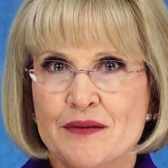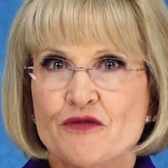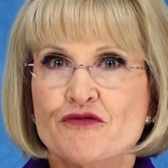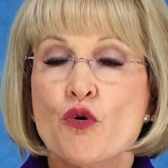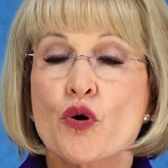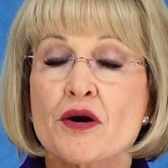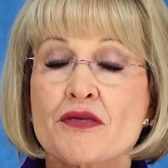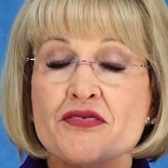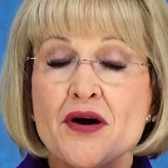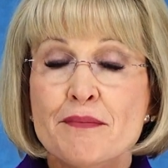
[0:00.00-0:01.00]
for
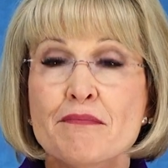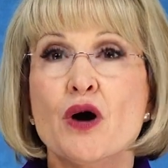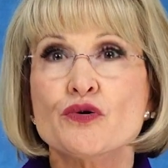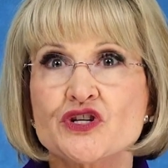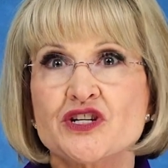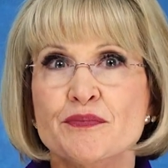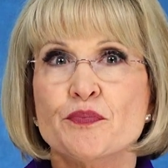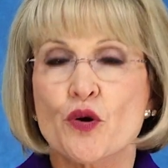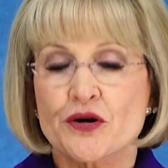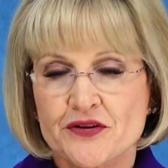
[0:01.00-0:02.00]
the most
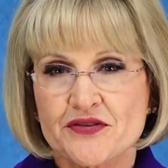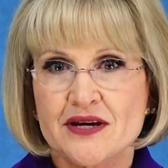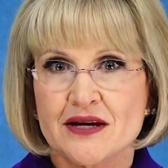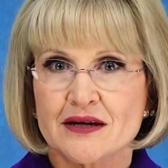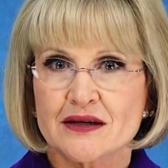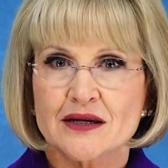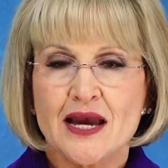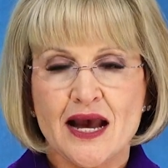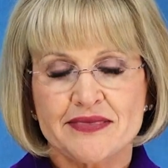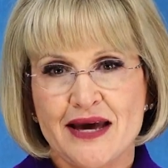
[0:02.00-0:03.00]
important thing
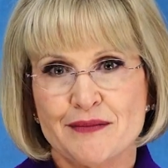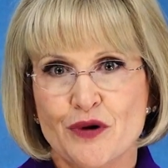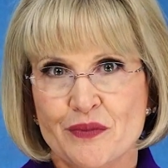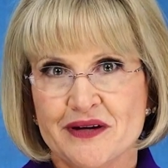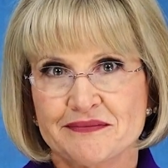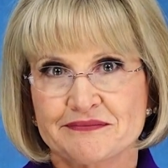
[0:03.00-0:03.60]
at that moment.